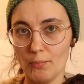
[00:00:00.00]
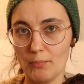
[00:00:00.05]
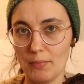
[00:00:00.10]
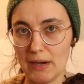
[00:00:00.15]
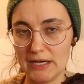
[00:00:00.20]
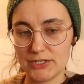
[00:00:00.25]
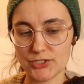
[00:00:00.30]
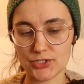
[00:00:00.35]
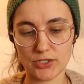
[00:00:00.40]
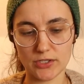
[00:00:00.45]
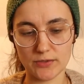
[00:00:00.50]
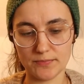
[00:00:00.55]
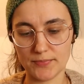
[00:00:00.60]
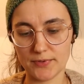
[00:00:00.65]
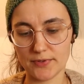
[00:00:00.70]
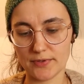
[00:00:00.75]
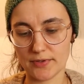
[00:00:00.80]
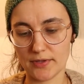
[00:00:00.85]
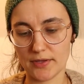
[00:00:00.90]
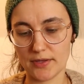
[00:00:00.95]
match
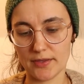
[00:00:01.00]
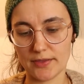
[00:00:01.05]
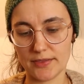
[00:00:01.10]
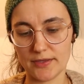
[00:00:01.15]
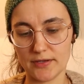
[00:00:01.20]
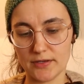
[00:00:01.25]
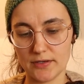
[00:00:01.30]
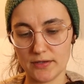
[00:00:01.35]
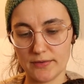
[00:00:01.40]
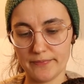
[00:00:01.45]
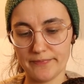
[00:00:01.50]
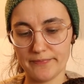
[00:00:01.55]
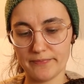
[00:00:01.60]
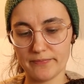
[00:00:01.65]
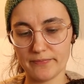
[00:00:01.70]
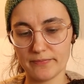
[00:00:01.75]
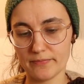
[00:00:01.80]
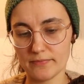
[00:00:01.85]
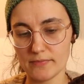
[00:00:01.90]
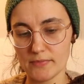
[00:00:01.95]
up the
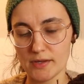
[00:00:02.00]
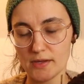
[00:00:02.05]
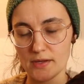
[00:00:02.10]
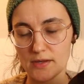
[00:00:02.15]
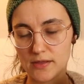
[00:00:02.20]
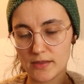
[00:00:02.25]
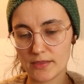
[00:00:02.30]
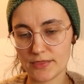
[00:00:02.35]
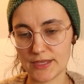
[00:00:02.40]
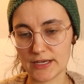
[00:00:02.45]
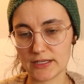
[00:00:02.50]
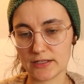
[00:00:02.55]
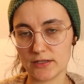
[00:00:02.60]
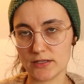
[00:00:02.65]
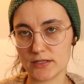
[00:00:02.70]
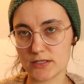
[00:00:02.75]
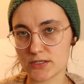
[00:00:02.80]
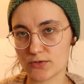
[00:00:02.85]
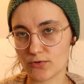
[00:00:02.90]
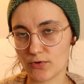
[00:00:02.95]

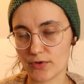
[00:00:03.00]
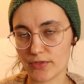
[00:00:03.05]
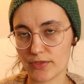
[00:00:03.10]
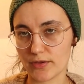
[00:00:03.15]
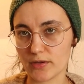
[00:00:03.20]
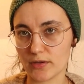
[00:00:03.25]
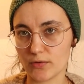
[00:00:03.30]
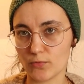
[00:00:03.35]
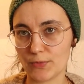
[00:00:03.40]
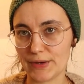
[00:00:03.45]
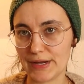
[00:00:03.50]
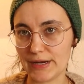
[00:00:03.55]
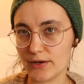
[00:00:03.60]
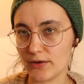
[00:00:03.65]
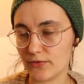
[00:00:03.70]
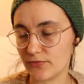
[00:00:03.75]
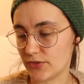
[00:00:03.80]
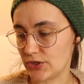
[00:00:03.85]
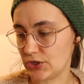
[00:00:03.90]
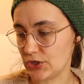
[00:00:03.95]
thickness or the weight
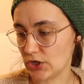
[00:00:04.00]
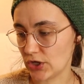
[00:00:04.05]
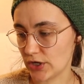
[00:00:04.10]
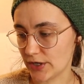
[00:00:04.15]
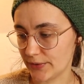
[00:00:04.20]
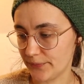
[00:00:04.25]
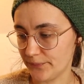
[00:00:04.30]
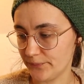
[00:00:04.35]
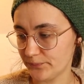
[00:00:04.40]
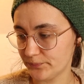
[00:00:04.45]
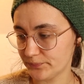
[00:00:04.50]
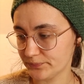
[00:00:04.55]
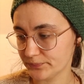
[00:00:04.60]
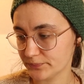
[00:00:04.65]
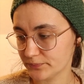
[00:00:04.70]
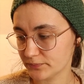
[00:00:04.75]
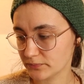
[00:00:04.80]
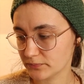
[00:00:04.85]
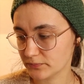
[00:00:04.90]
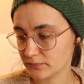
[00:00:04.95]
of the yarn.
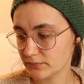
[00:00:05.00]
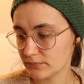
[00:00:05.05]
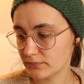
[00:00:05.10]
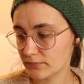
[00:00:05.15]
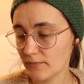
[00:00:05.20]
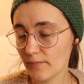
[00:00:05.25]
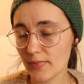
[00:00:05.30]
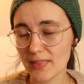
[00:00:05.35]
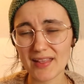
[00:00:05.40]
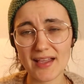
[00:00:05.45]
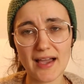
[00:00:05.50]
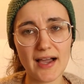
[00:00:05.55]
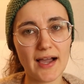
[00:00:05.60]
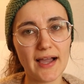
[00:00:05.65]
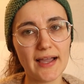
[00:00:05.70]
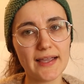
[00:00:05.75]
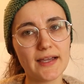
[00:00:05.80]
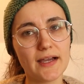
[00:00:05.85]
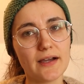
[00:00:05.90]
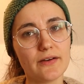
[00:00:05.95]

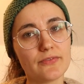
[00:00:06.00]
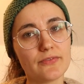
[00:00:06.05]
I